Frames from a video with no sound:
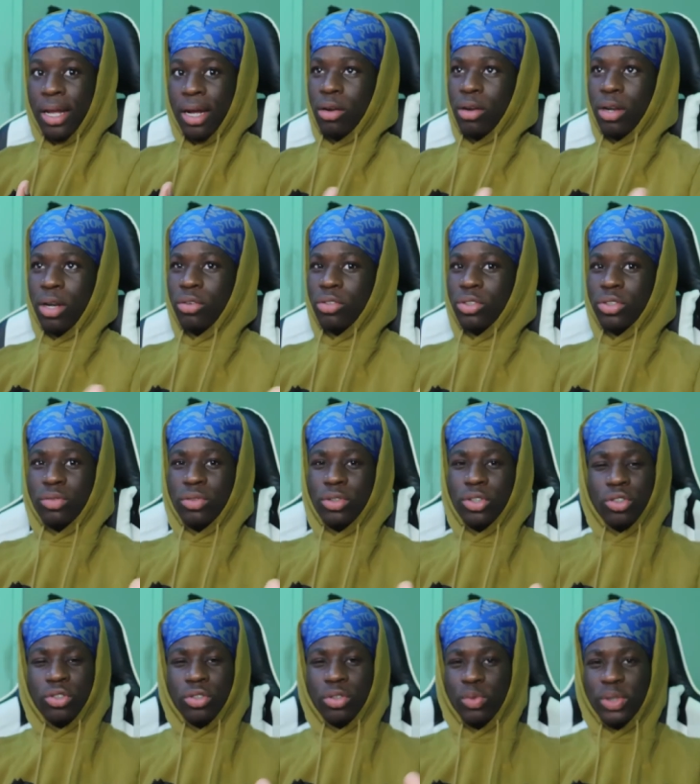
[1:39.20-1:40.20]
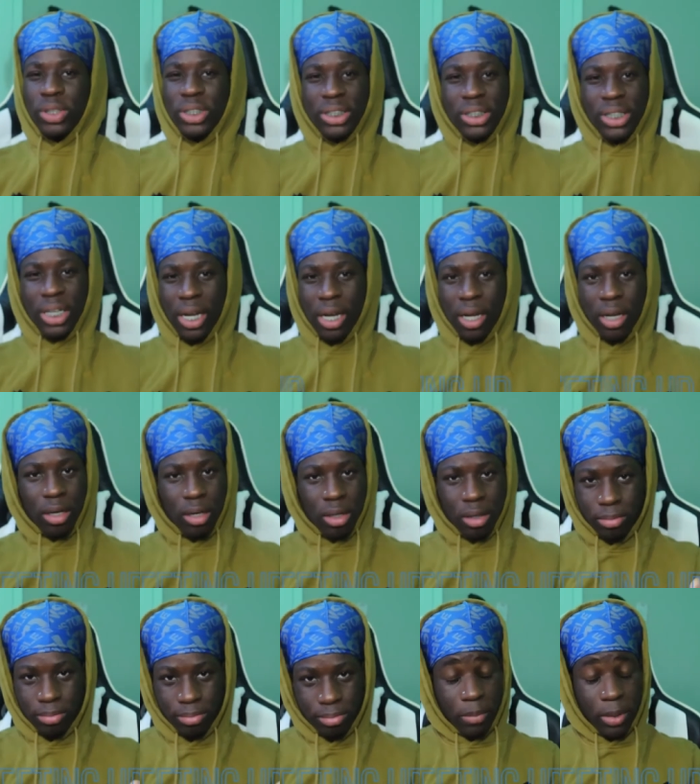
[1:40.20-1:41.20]
on long story short, we just end
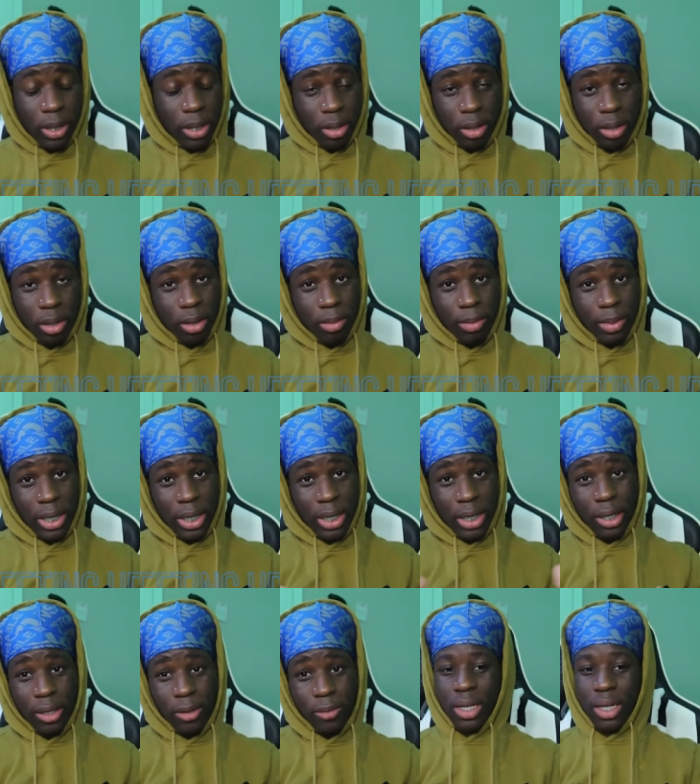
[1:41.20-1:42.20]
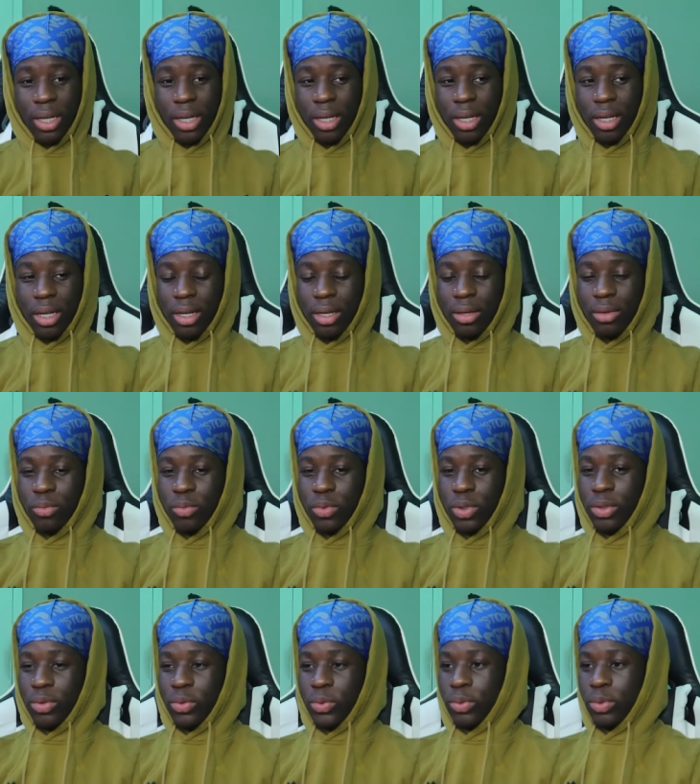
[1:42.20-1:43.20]
up meeting up that night and
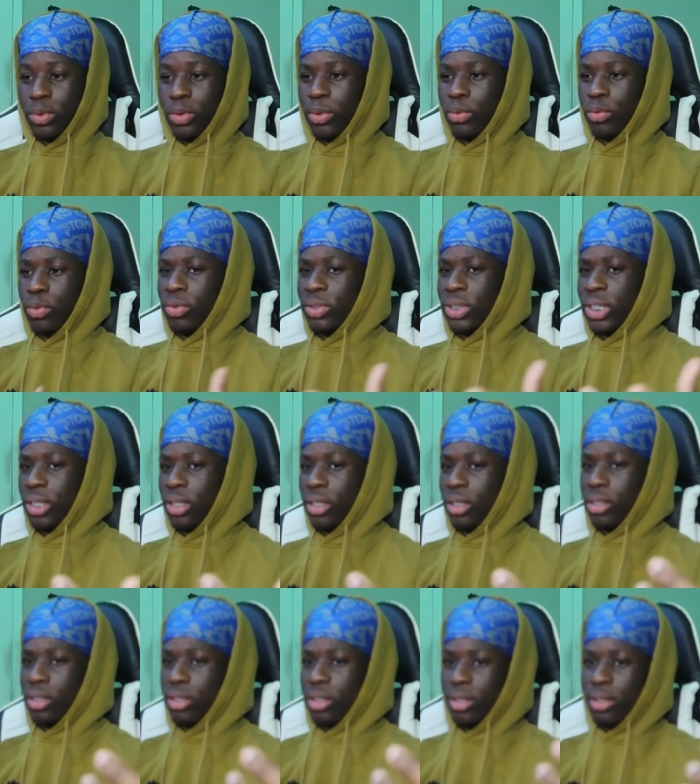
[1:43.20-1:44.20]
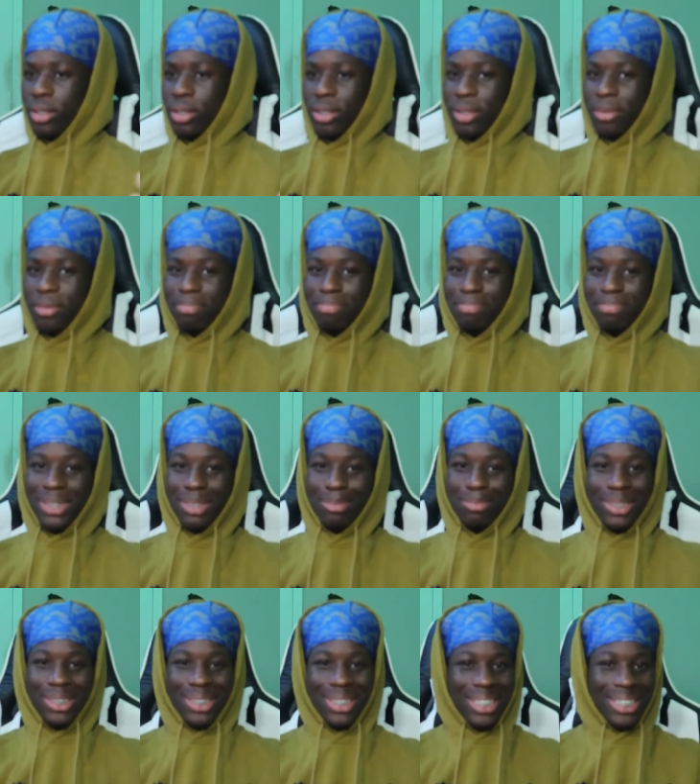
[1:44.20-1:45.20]
we we, we was at her her
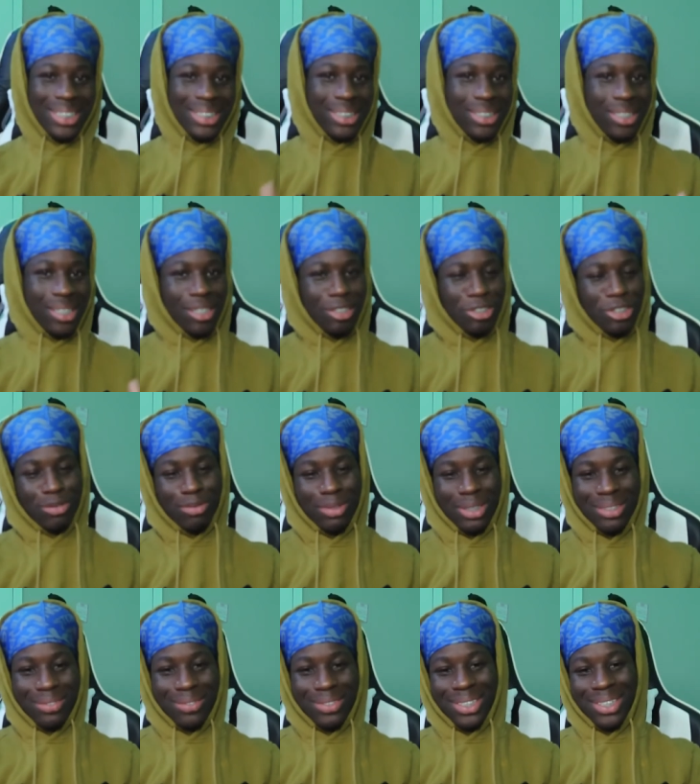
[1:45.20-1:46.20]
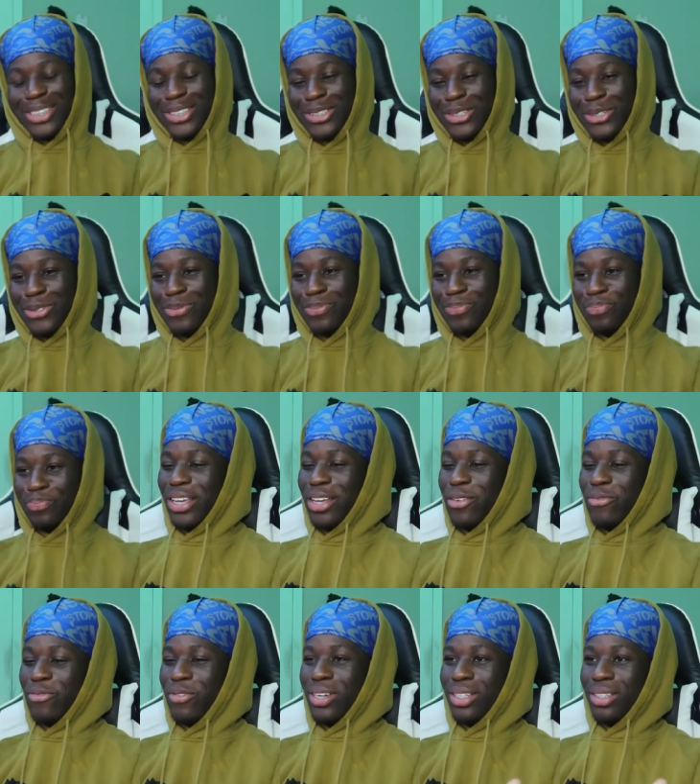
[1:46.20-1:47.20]
mama. So
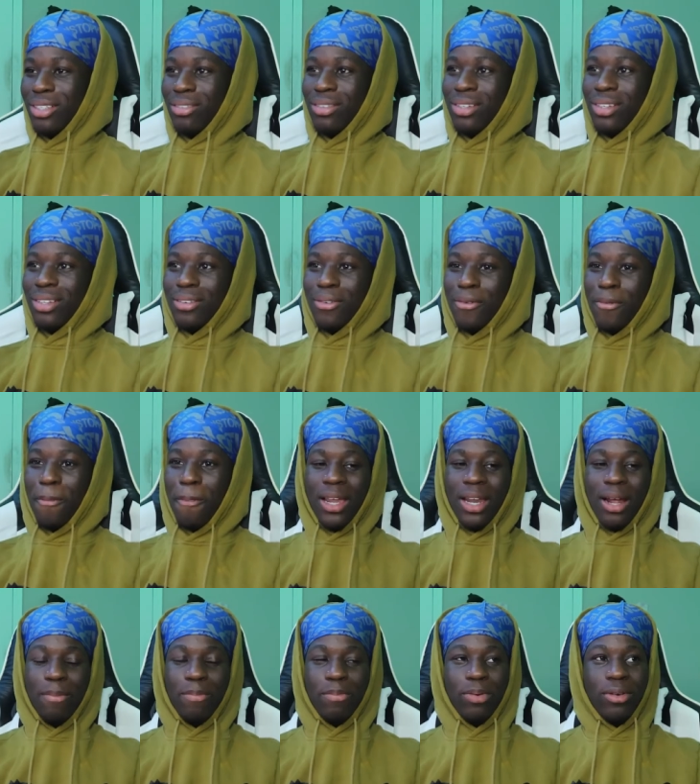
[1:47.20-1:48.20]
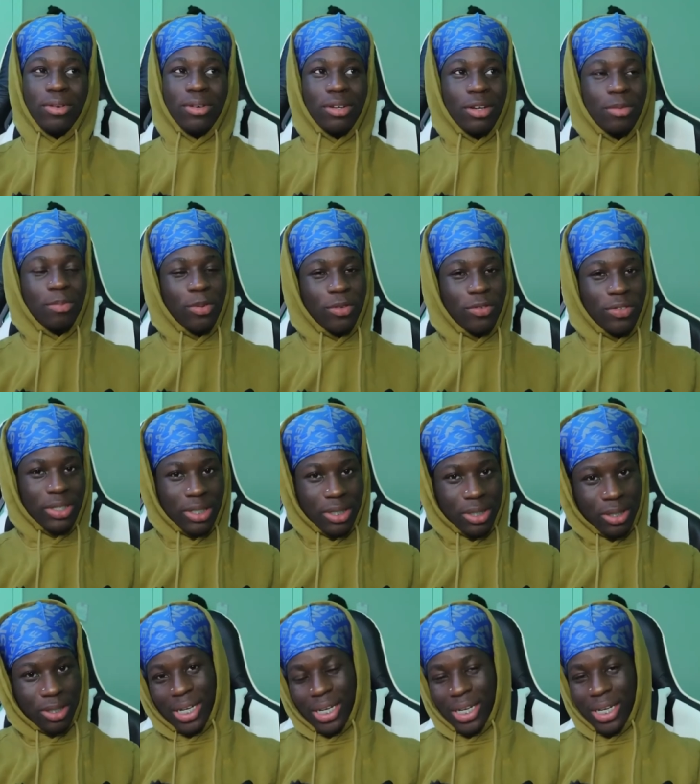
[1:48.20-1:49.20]
they fucked around and I pulled up over
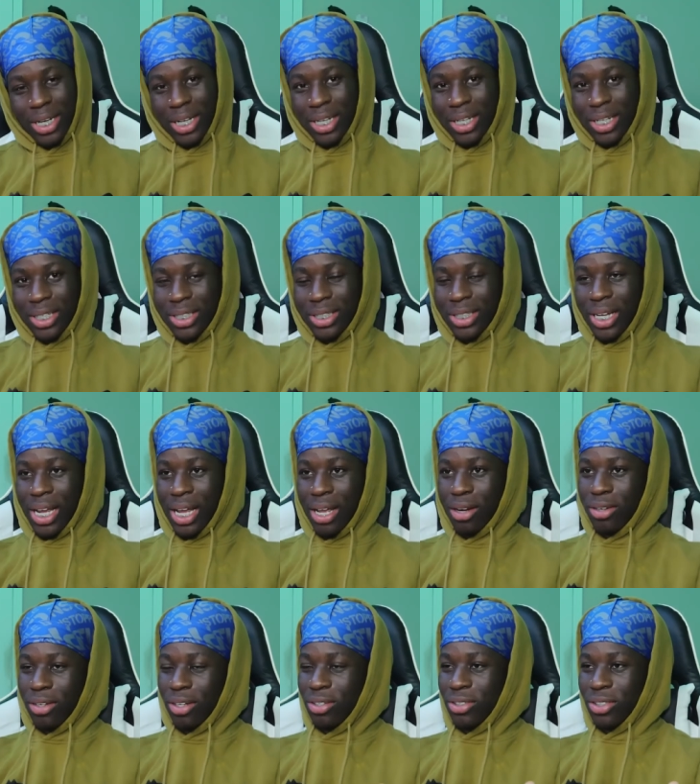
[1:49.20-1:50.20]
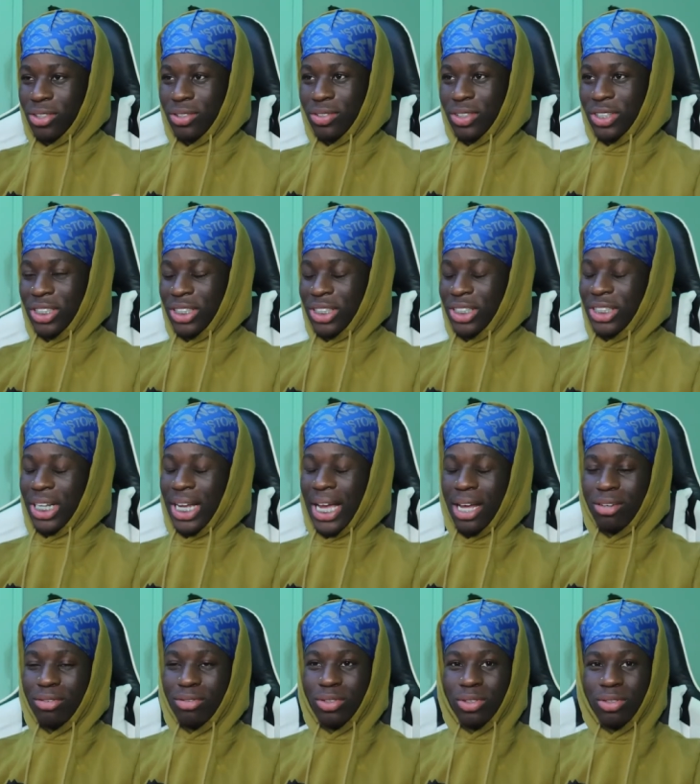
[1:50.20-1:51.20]
there and then she had a long story shit. She
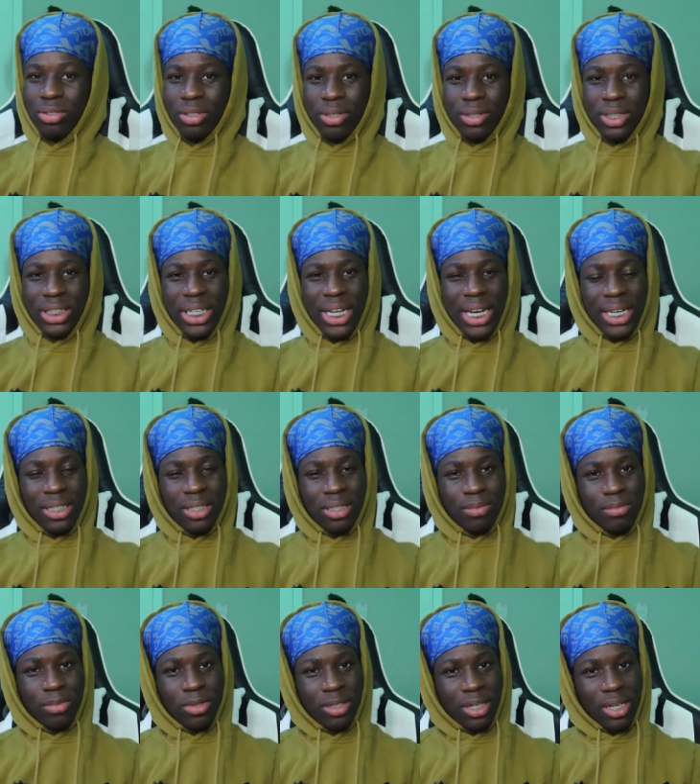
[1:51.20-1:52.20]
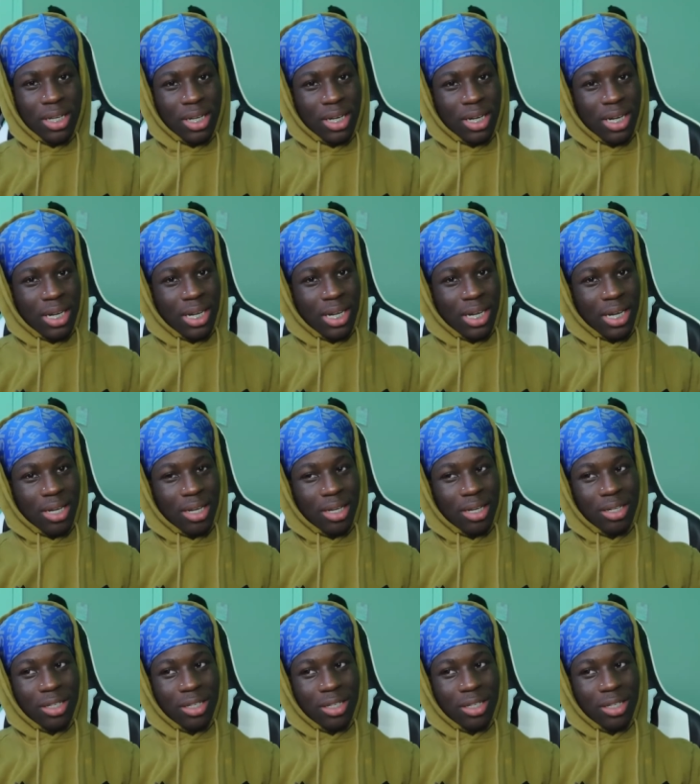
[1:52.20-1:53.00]
had them told up. she asked her mom, can I like